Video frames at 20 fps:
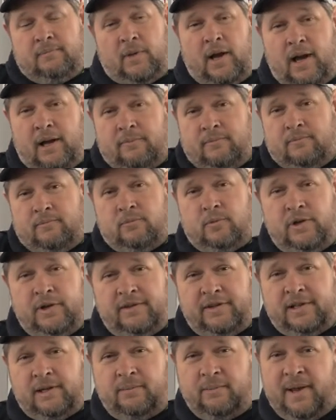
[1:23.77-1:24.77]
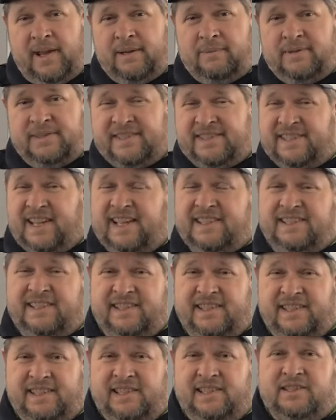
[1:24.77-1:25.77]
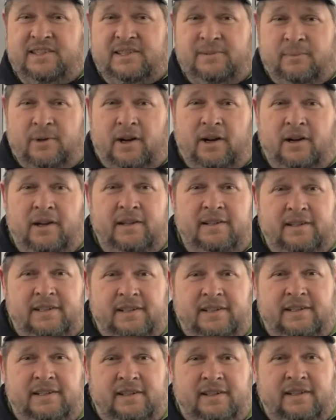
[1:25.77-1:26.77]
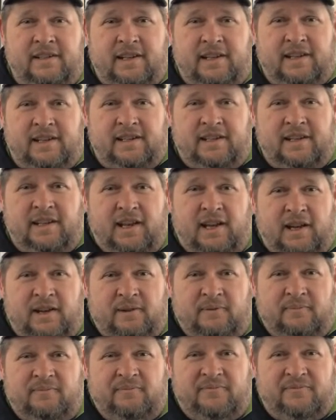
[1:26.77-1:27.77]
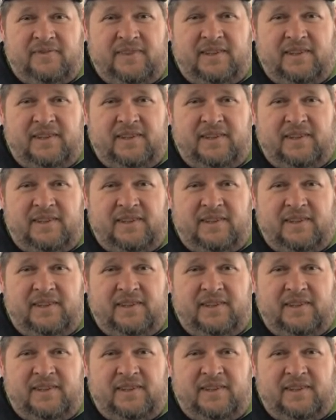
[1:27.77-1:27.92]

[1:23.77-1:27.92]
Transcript: Um, one of the commandments is actually in the Shema in in um,